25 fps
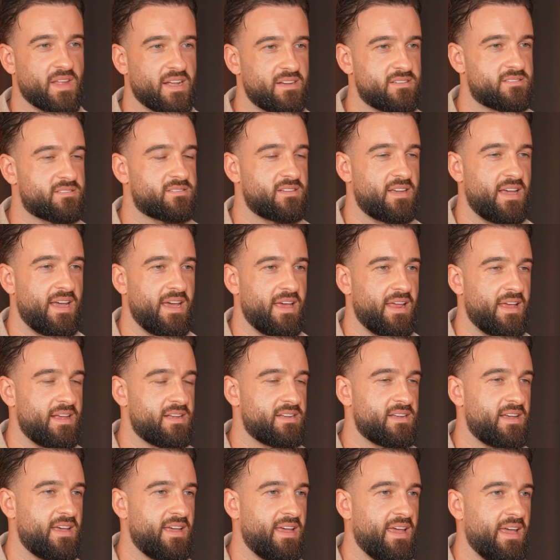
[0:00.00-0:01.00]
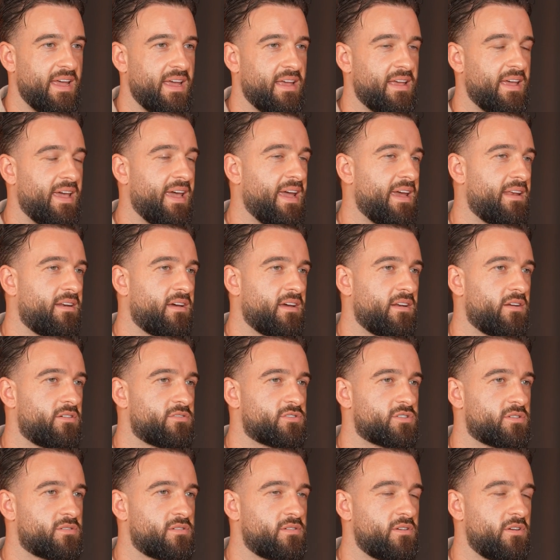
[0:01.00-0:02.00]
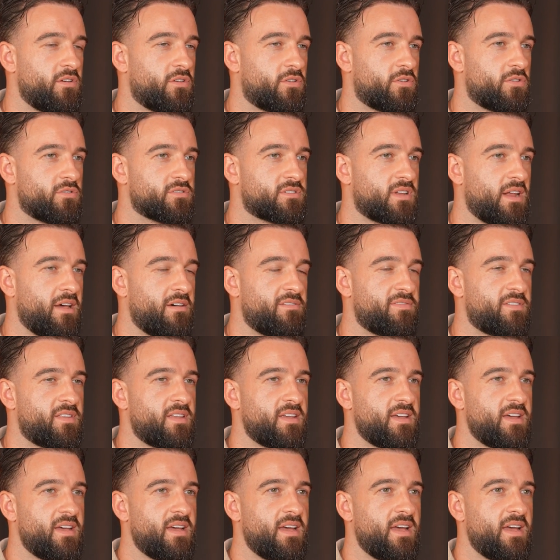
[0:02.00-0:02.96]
€900 left.